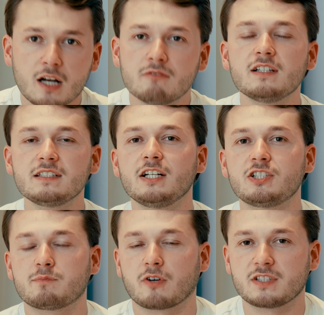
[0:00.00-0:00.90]

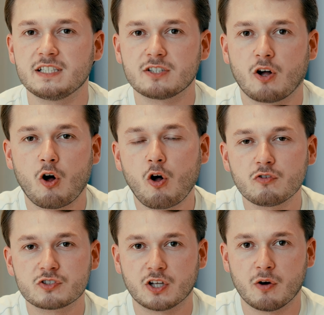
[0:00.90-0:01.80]
Residential proxies
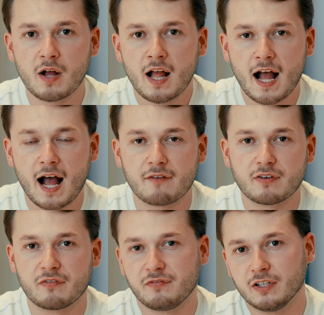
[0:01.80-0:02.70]
also have
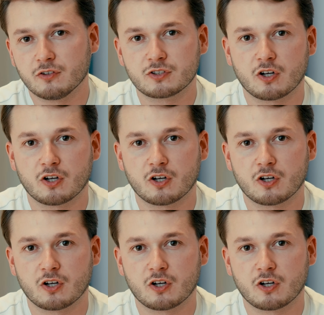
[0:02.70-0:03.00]
a field